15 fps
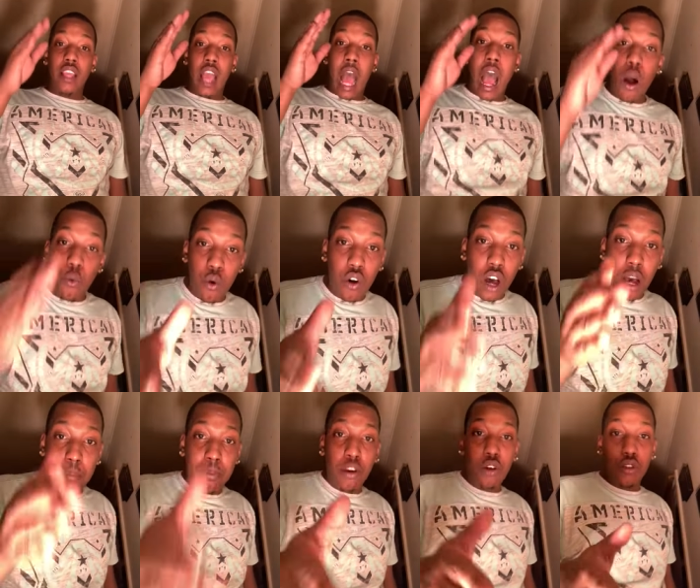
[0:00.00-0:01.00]
I will
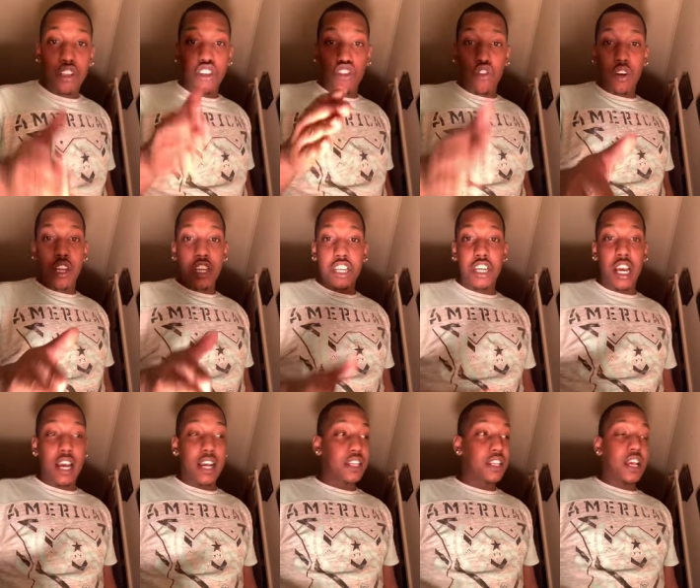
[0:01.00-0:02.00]
upload the
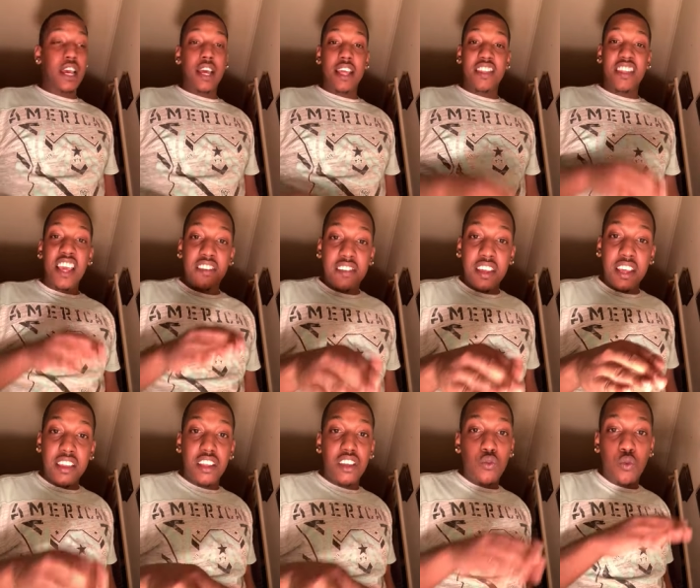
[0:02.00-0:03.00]
screenshots. They
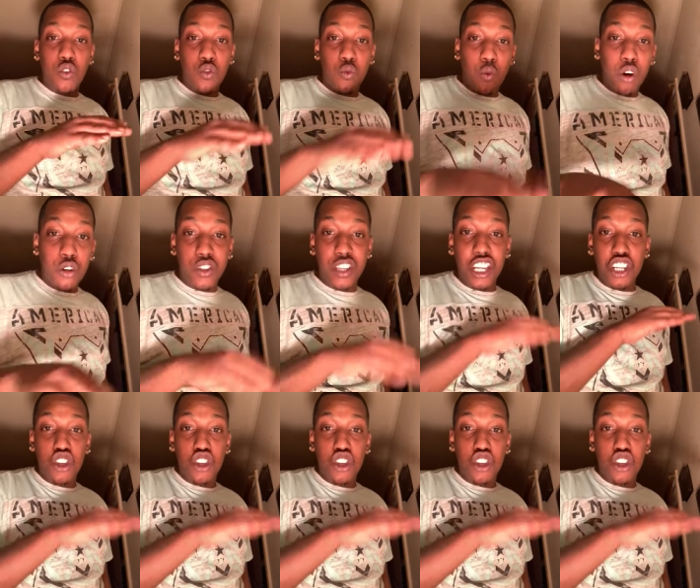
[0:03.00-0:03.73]
said this was worse than